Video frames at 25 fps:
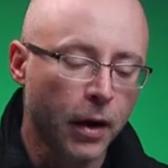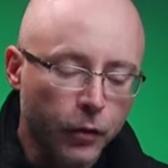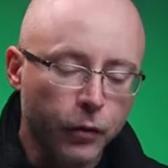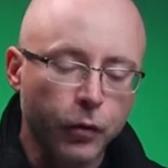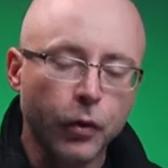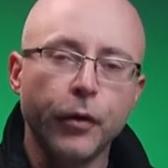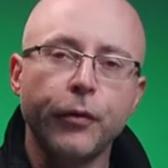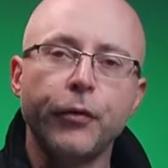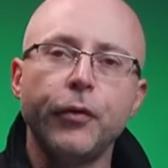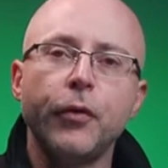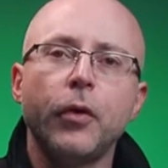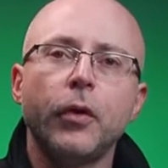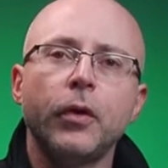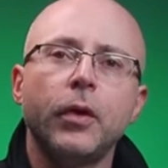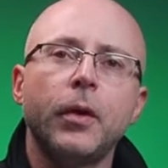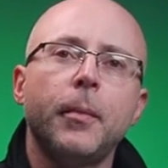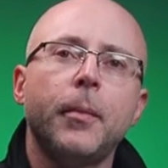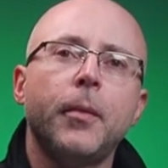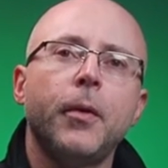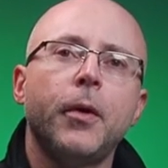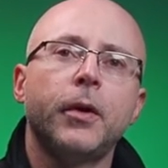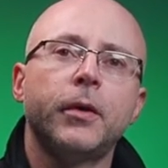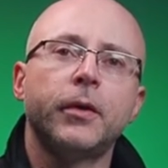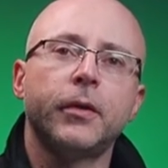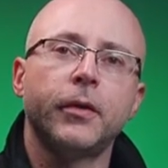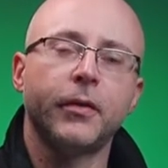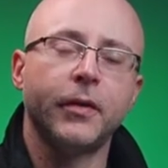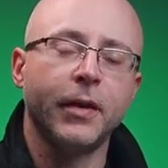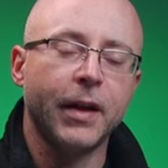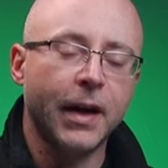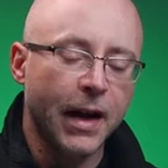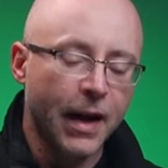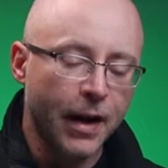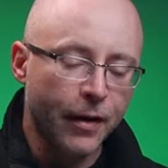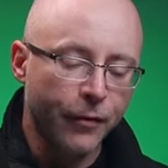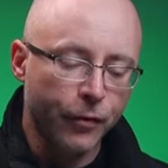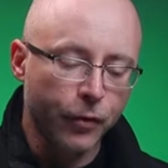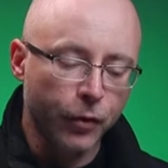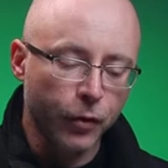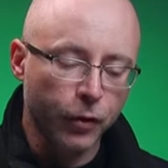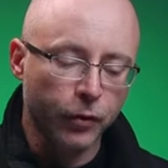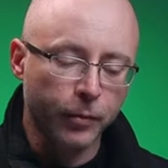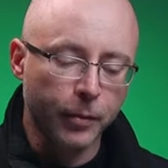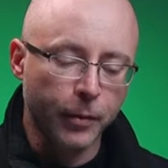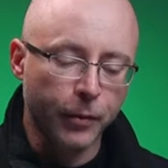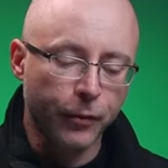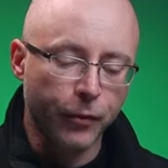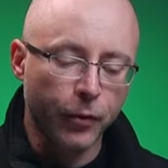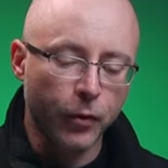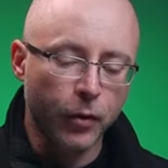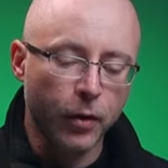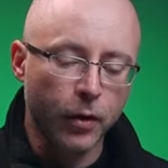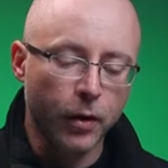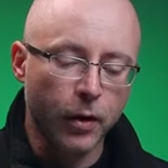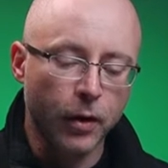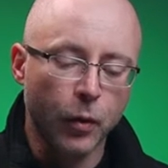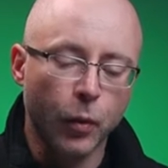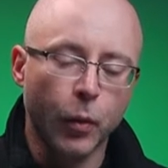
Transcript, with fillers: So a few other monitors that I have used before,